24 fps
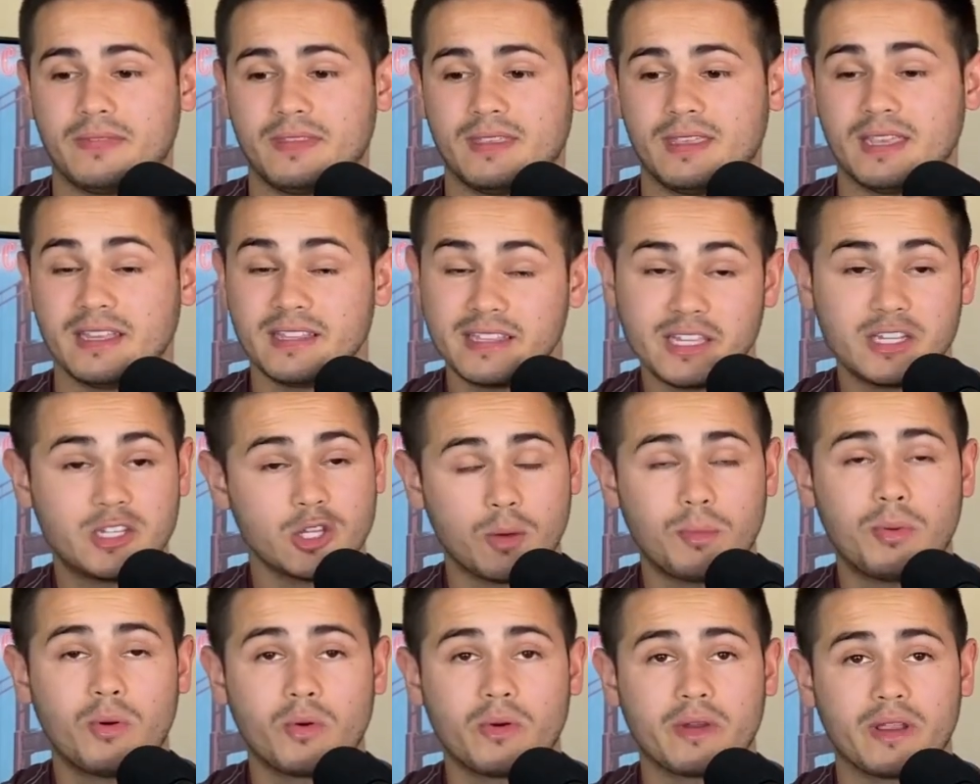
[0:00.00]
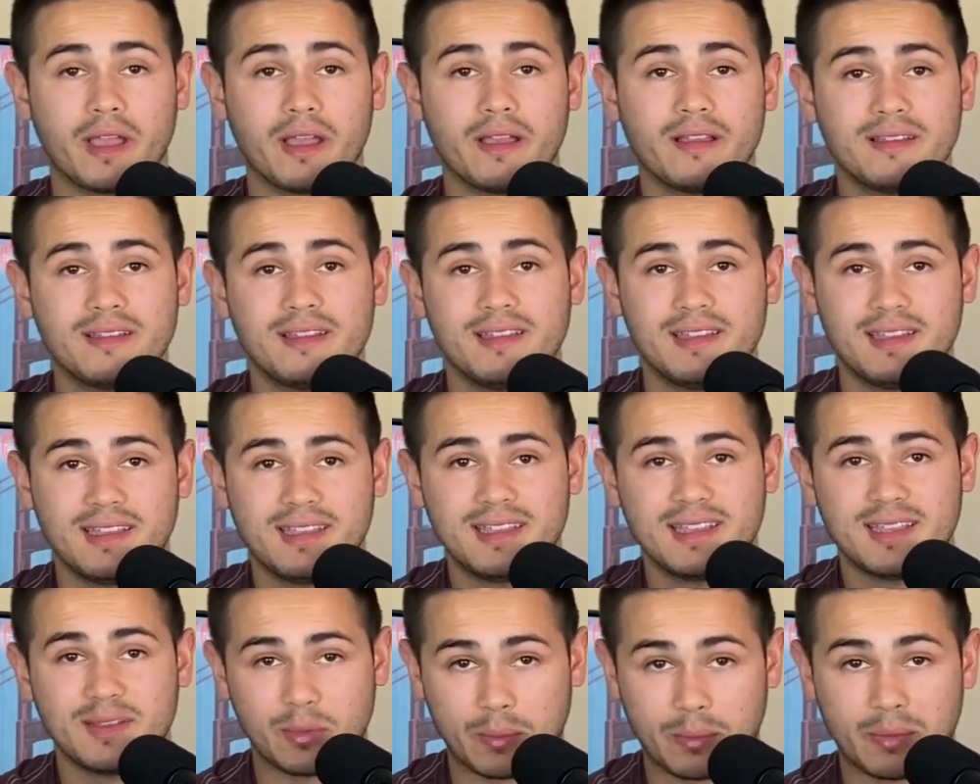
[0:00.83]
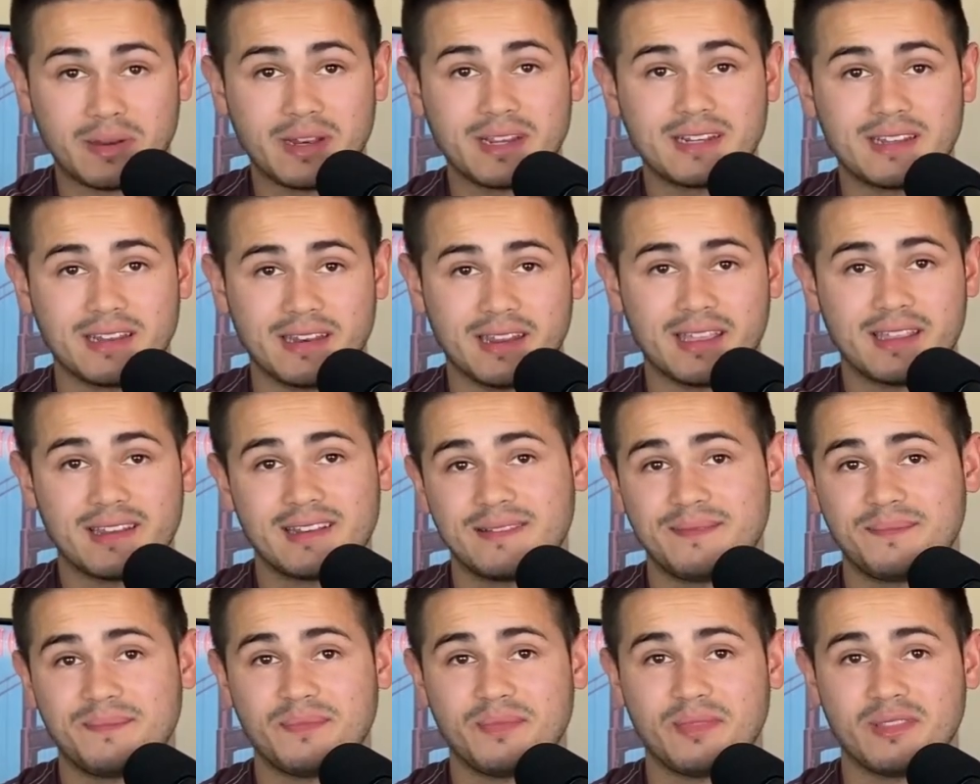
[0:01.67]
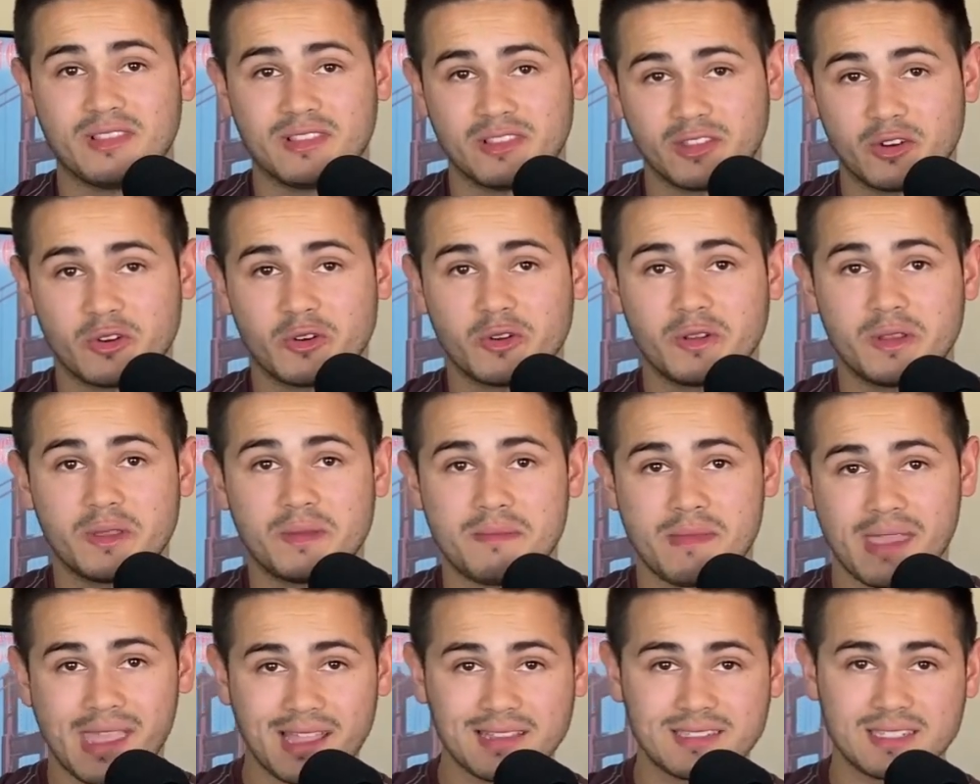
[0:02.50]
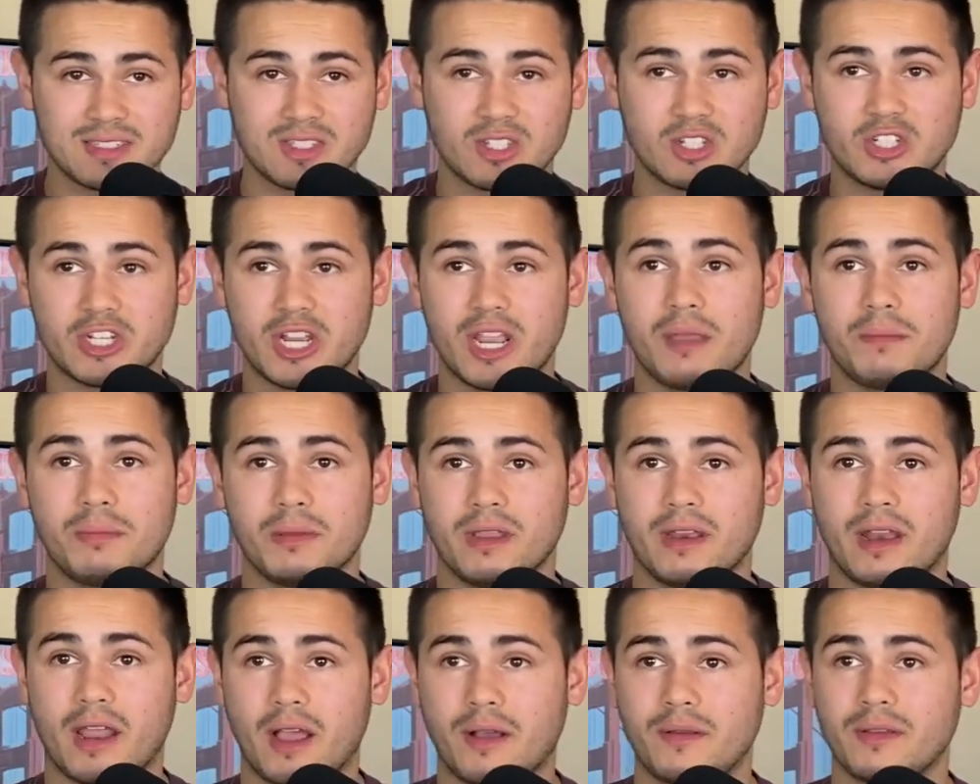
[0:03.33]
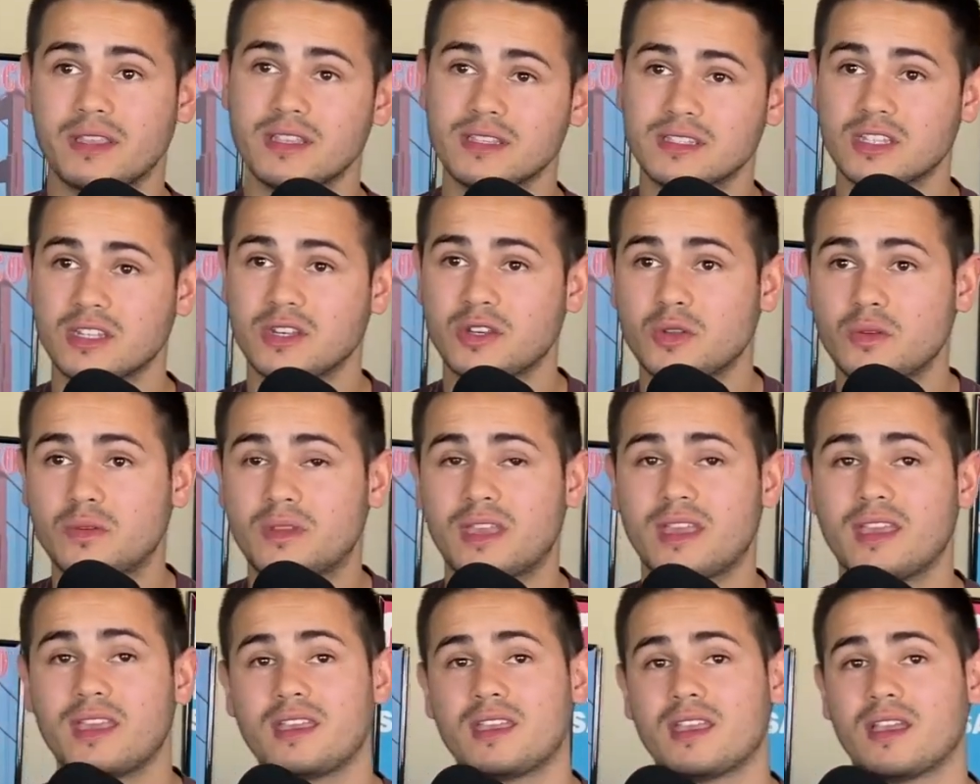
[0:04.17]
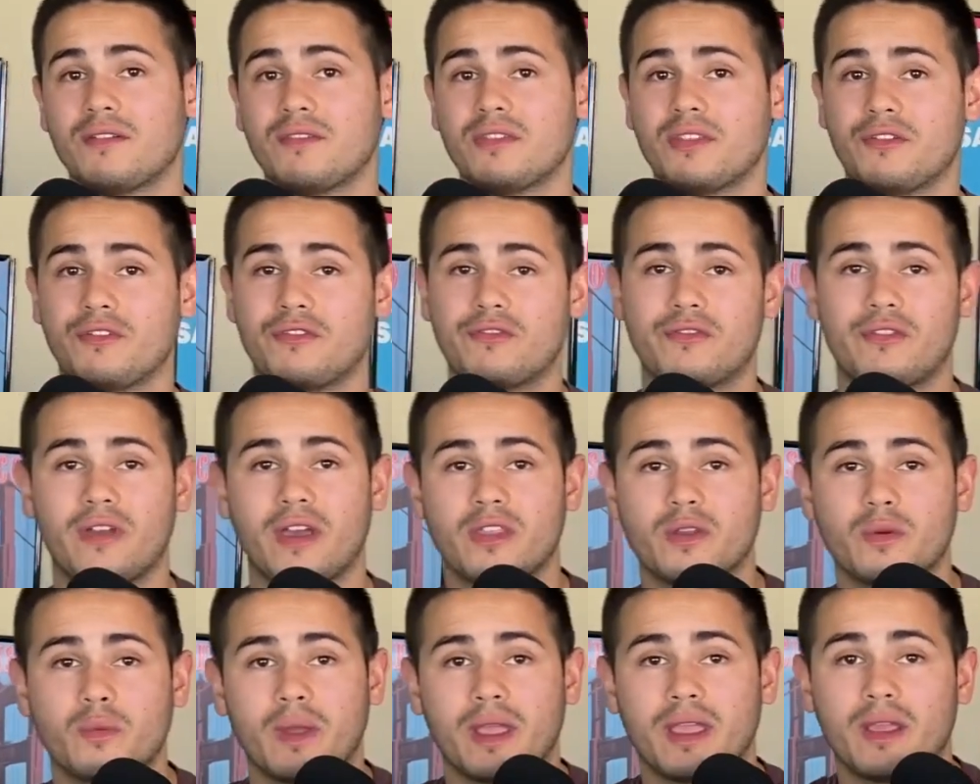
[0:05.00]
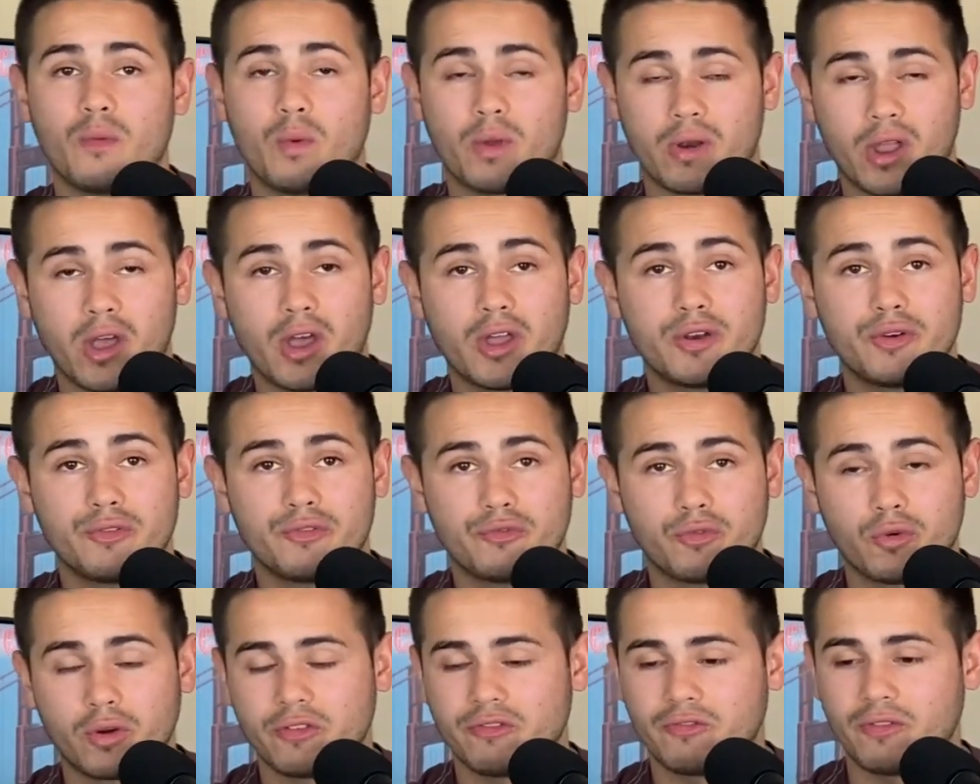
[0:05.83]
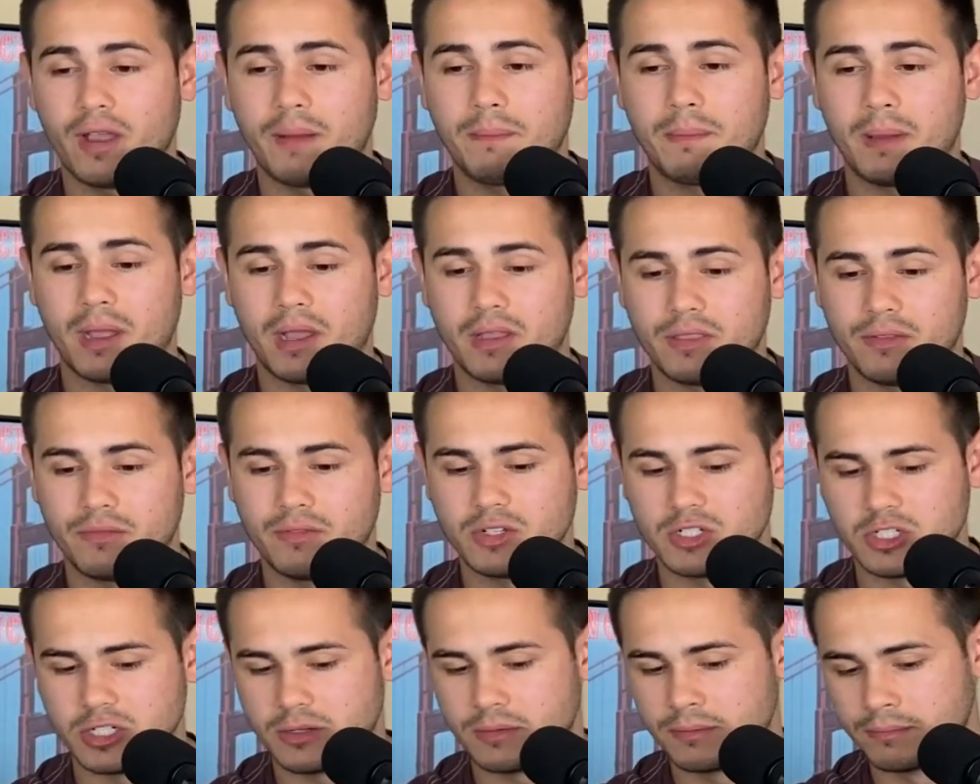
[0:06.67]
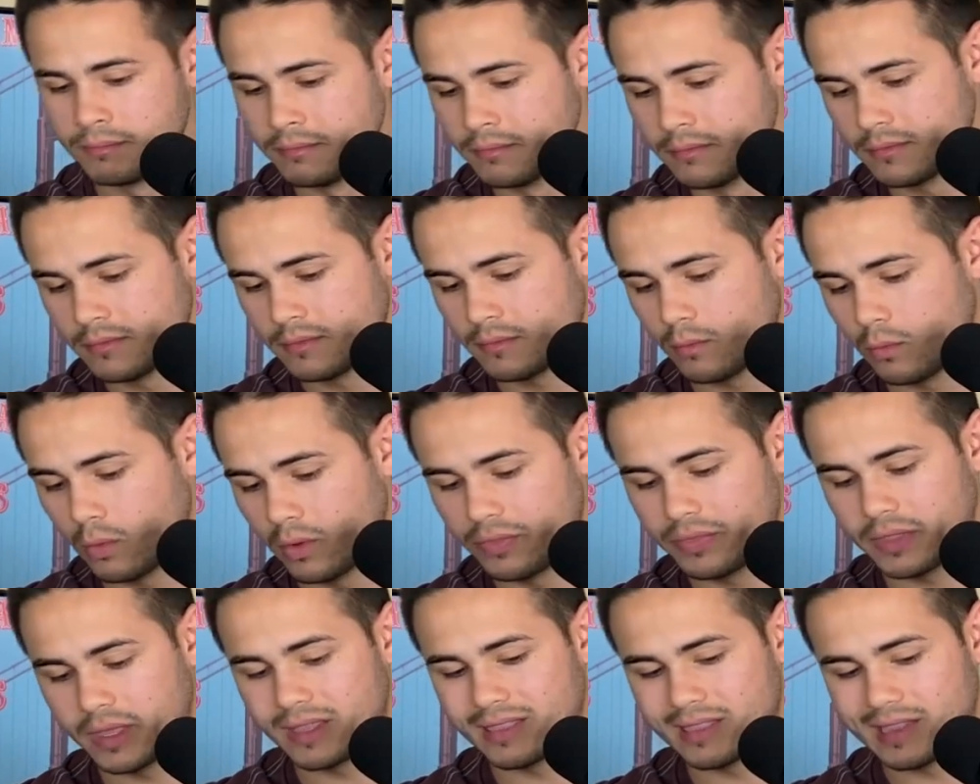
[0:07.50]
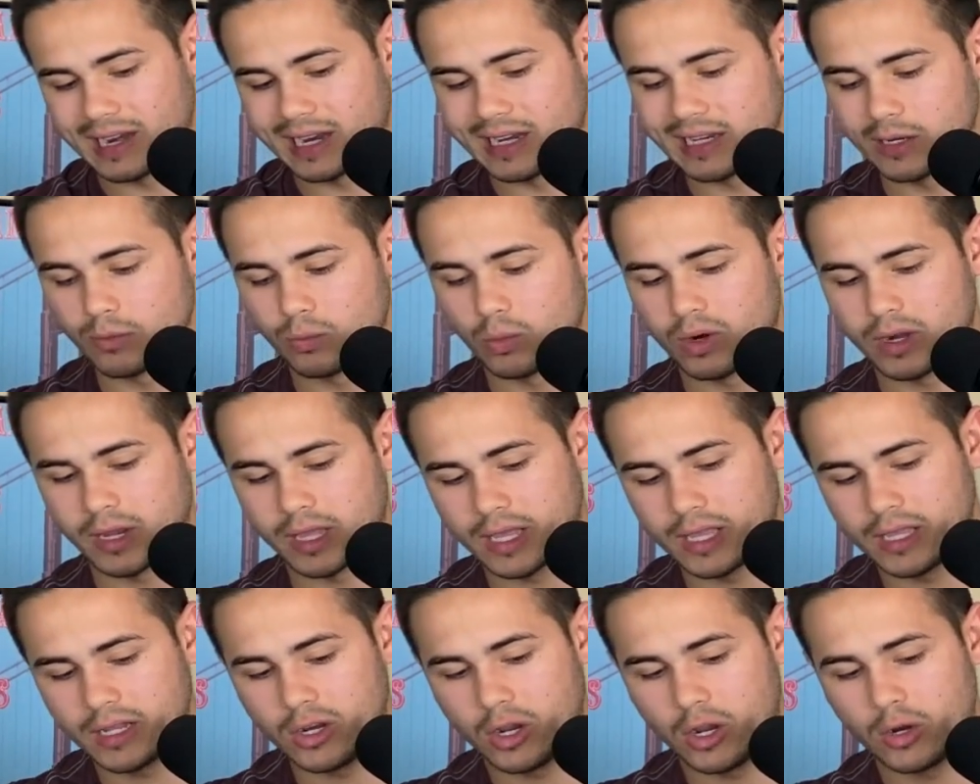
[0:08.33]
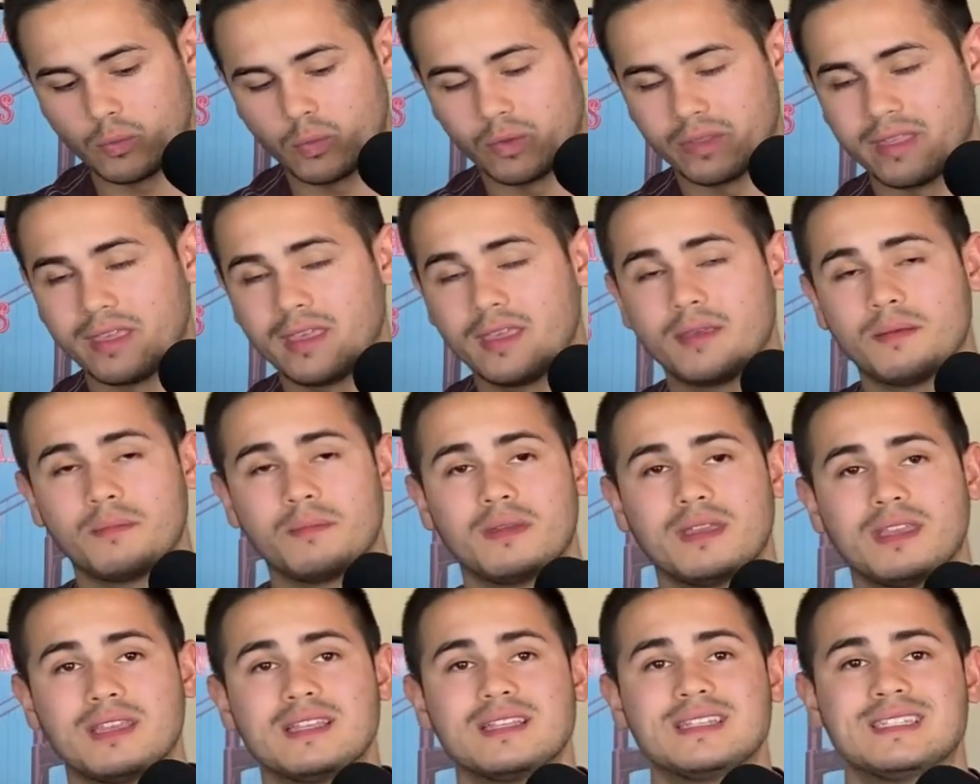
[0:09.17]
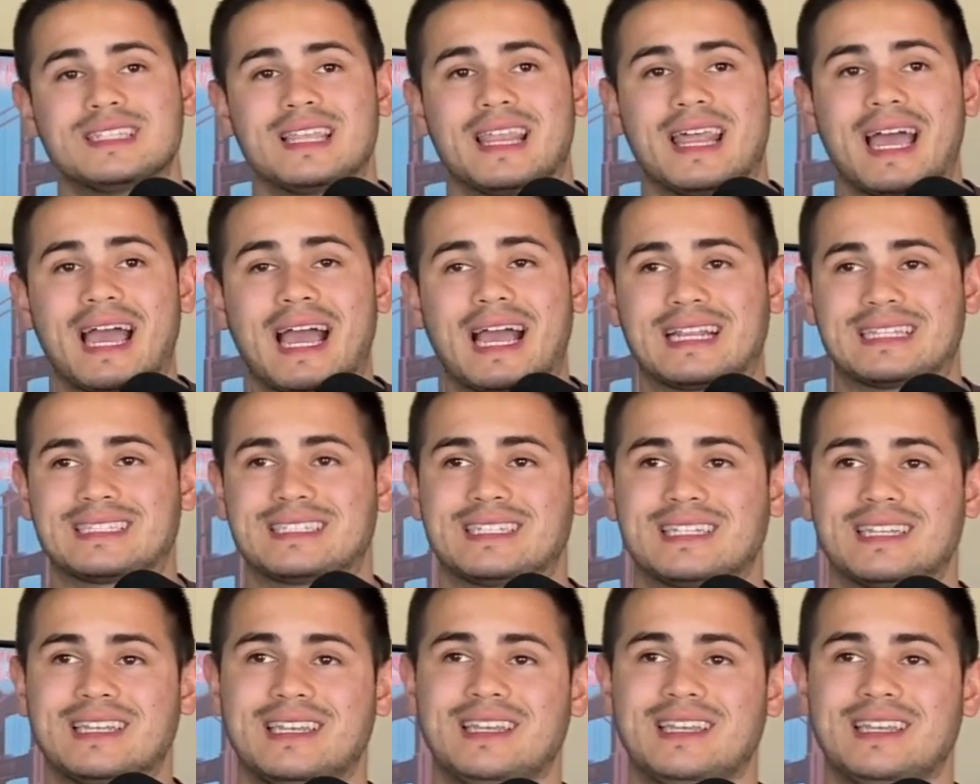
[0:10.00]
Ilia Topuria, we predicted it, literally Mans is the champion now. He's the new king of the featherweight 145-pound division. One thing that I did want to hit on with him is that